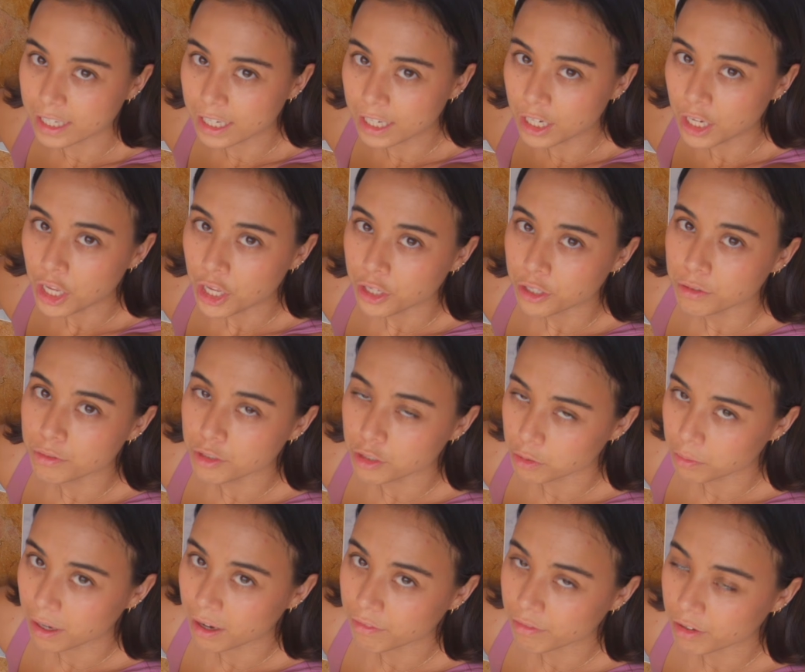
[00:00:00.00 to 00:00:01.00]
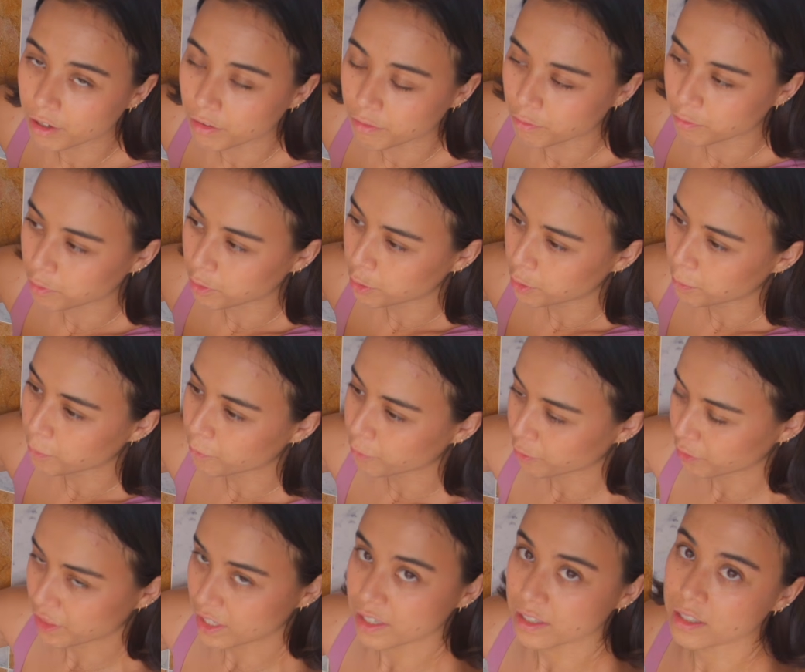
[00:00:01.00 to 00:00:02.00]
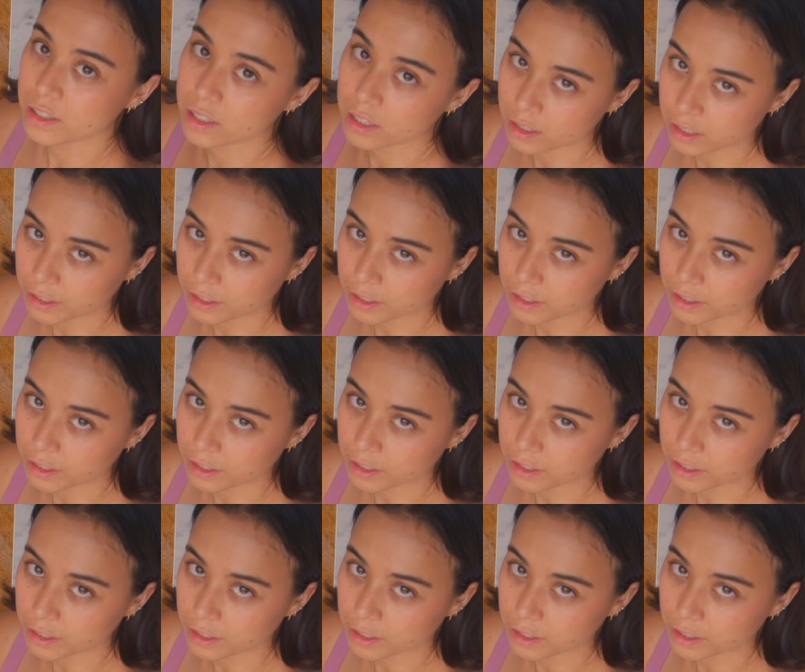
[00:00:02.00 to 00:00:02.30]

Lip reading: it, you do have enough room for this to